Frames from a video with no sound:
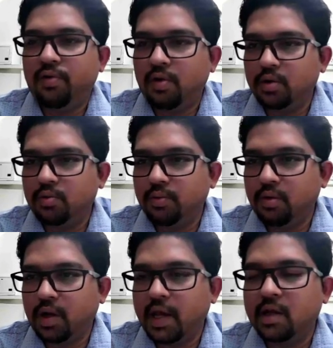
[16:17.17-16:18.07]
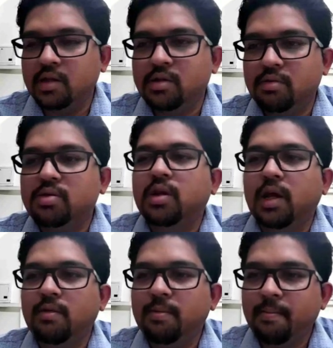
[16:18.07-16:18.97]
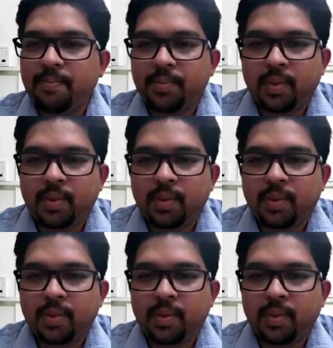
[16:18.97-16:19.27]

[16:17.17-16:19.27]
don't forget to like and subscribe.